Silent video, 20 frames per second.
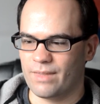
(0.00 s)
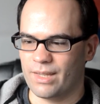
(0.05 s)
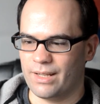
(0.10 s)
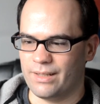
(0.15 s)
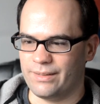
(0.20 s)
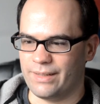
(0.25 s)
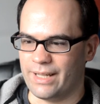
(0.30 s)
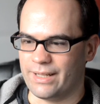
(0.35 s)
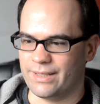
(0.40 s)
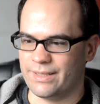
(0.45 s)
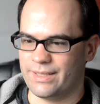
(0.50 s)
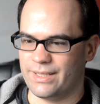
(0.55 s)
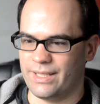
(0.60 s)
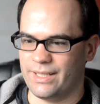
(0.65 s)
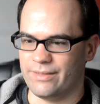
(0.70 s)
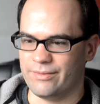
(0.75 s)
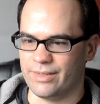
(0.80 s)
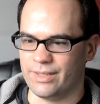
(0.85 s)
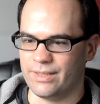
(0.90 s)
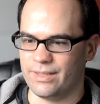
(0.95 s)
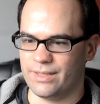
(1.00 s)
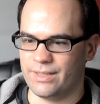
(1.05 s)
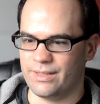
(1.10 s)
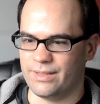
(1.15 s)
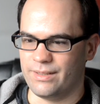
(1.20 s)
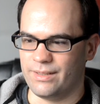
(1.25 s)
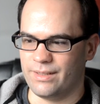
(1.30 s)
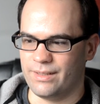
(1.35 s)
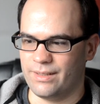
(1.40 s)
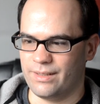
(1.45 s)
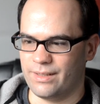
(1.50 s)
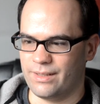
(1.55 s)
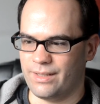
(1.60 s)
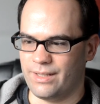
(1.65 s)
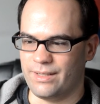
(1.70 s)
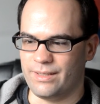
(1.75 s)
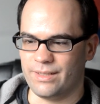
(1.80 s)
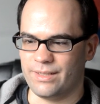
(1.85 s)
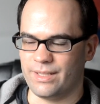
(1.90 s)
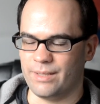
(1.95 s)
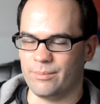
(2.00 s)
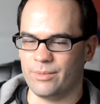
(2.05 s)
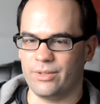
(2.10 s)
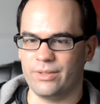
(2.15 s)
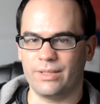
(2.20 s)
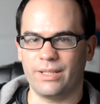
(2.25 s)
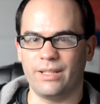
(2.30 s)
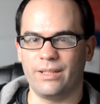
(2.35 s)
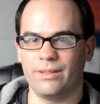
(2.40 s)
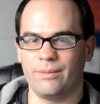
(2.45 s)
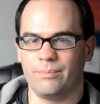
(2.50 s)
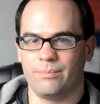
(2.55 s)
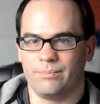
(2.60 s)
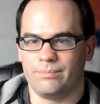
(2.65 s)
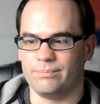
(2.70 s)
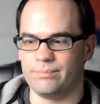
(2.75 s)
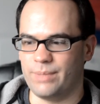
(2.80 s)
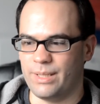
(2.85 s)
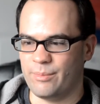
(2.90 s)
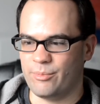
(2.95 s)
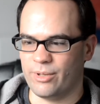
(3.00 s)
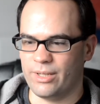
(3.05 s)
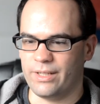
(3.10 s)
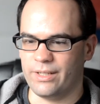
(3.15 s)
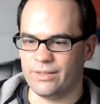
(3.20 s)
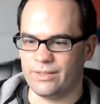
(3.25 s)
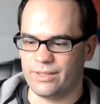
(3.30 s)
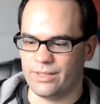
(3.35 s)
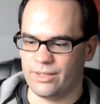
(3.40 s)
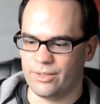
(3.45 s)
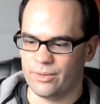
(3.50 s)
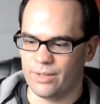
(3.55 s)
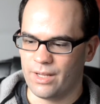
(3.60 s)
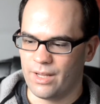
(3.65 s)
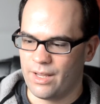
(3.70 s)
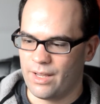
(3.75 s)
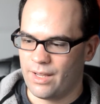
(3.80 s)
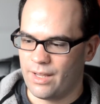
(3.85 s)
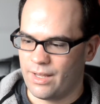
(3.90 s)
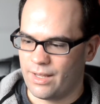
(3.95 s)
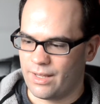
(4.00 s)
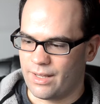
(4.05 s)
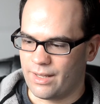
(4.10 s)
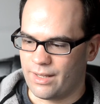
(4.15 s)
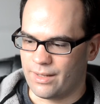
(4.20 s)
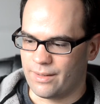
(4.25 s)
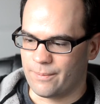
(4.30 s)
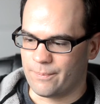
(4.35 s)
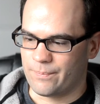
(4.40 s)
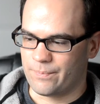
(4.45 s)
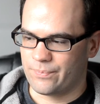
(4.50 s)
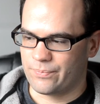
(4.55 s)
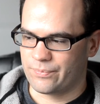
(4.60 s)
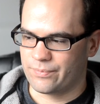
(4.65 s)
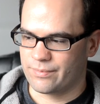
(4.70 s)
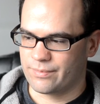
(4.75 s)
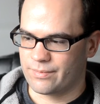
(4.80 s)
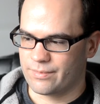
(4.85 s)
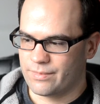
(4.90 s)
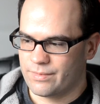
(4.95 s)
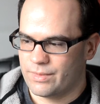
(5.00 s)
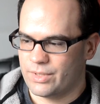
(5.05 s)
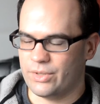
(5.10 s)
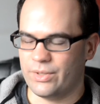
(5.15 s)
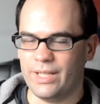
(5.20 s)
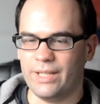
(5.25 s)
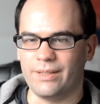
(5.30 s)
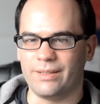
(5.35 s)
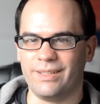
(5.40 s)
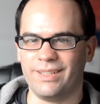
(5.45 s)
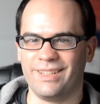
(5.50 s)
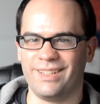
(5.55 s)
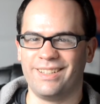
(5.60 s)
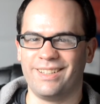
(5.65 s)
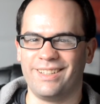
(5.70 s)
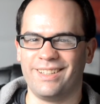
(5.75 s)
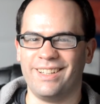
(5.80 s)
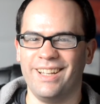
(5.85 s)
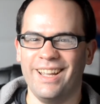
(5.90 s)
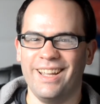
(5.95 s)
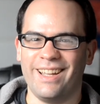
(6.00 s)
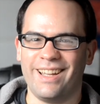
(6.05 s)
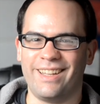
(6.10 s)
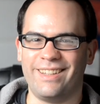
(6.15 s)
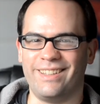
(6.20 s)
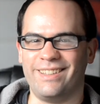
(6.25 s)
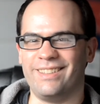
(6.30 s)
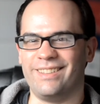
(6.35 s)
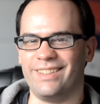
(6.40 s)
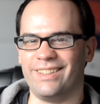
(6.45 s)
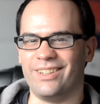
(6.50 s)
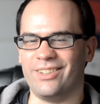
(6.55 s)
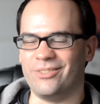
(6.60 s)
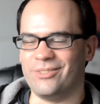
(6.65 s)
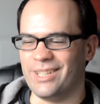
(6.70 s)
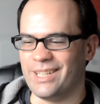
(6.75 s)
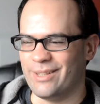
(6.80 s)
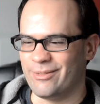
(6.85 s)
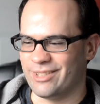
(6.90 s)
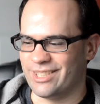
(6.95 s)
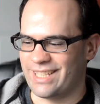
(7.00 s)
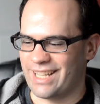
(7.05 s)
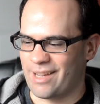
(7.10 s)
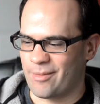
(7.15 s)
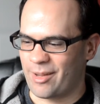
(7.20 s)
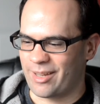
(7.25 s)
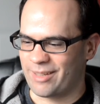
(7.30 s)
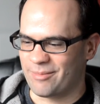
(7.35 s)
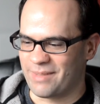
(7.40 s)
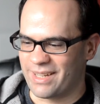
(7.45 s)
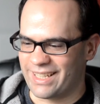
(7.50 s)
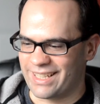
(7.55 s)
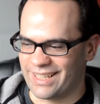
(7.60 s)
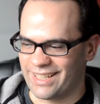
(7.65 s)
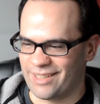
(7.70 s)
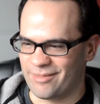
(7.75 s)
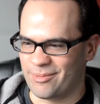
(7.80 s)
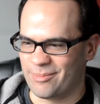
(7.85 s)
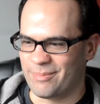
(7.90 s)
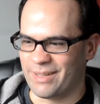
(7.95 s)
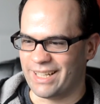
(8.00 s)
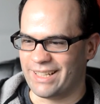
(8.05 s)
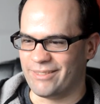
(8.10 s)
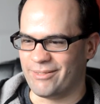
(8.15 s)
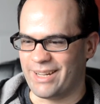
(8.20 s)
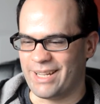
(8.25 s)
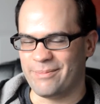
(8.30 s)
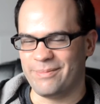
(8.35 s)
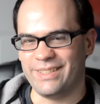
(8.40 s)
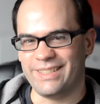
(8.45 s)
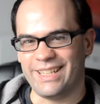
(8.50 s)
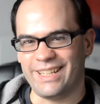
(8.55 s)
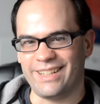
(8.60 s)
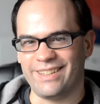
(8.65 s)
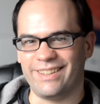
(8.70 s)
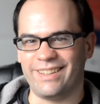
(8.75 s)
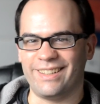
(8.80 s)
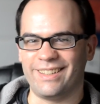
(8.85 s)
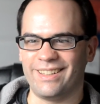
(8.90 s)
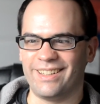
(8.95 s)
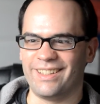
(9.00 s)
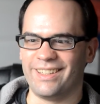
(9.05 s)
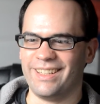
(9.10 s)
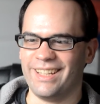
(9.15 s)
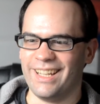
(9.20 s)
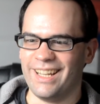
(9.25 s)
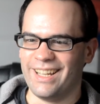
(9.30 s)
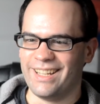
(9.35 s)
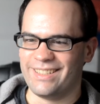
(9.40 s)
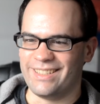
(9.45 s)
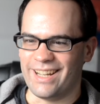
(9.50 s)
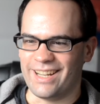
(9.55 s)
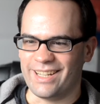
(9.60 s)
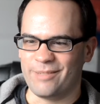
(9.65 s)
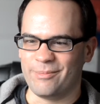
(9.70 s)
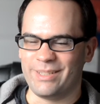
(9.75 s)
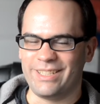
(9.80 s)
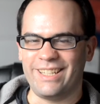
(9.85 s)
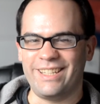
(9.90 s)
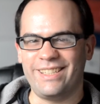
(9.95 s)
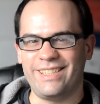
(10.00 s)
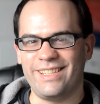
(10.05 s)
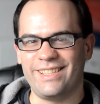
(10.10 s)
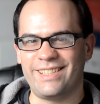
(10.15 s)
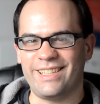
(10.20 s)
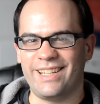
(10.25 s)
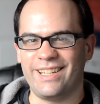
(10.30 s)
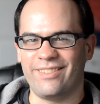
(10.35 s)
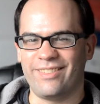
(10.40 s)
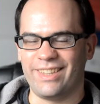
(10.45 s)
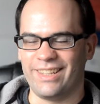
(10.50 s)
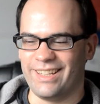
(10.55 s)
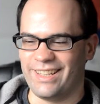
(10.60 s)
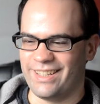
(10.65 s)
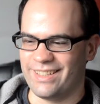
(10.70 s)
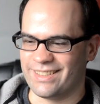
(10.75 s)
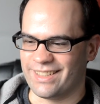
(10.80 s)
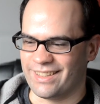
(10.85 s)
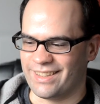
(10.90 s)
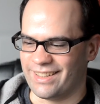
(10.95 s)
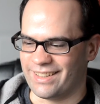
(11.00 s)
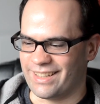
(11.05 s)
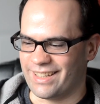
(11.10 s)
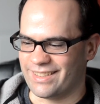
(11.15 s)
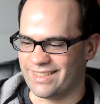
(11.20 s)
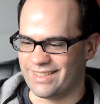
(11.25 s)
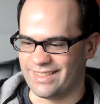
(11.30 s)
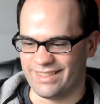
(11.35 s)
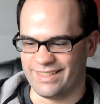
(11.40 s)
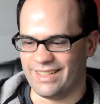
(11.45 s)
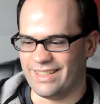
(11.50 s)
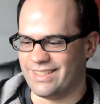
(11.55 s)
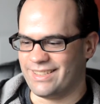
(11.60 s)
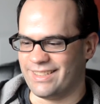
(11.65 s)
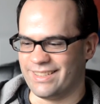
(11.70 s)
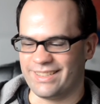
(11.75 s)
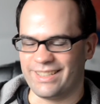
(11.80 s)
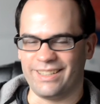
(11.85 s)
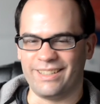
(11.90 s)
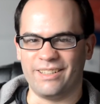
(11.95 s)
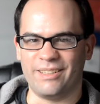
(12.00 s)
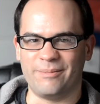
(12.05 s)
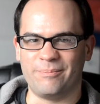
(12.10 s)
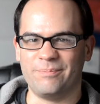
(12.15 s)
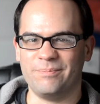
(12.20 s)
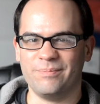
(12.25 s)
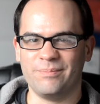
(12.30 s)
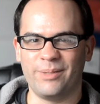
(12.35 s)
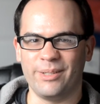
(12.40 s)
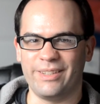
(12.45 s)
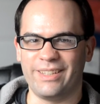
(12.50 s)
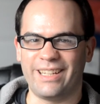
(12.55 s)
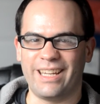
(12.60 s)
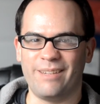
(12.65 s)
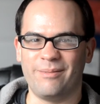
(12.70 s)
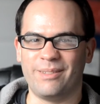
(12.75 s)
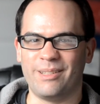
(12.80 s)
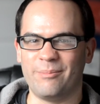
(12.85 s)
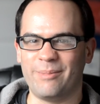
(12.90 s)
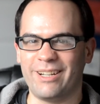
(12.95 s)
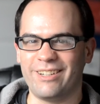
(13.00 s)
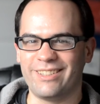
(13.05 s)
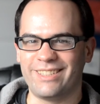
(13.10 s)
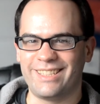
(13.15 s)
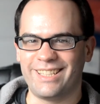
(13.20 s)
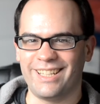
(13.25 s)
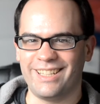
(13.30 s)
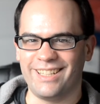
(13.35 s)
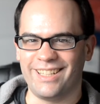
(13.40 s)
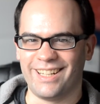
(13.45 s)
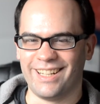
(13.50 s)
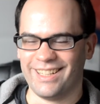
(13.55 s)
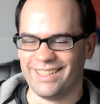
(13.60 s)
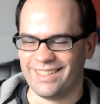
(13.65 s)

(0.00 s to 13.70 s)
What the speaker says: legacy events in December is going to be pretty good too. So yeah, and then whatever time I can make up by ramping down the documentation side of things, I think that's just going to put the game in a better state.